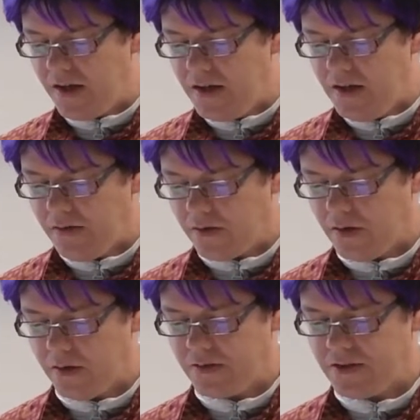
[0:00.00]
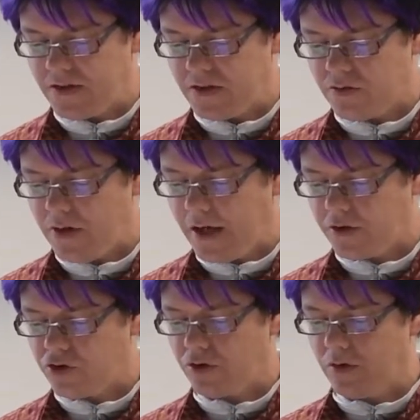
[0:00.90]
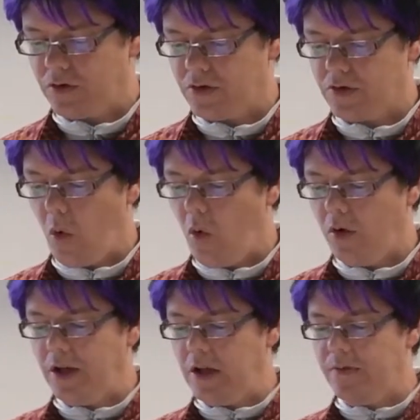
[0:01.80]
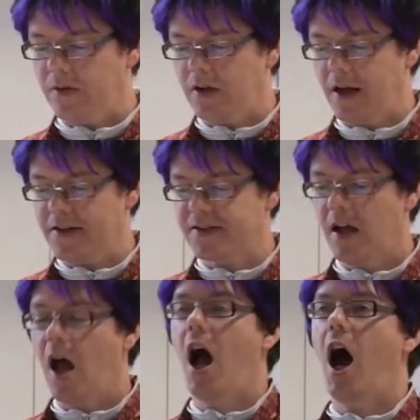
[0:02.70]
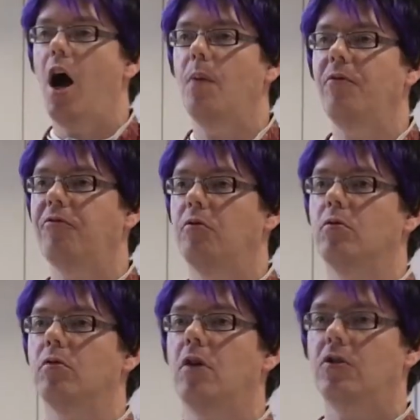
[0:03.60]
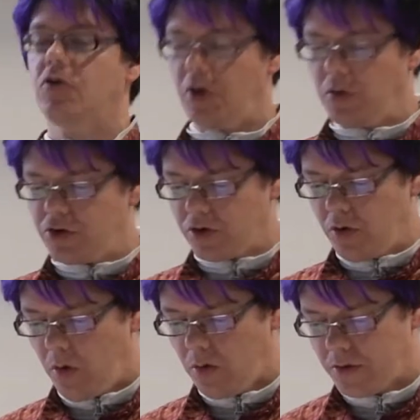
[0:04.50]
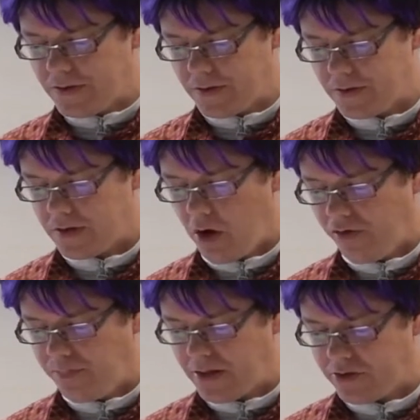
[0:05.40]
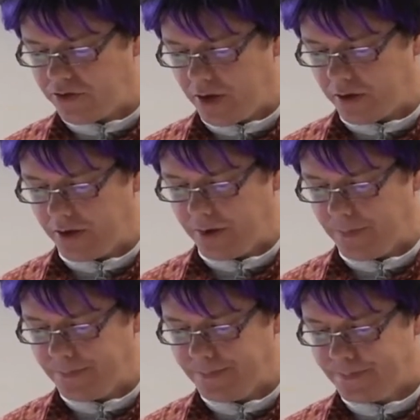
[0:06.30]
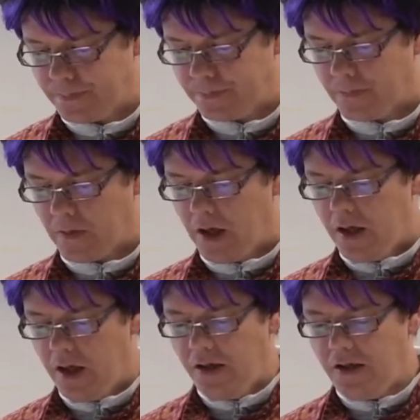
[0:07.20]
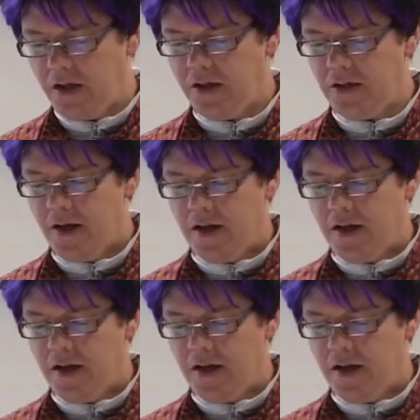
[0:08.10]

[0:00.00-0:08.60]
either distractions or even as harmful Trojan horses of patriarchy. Indeed,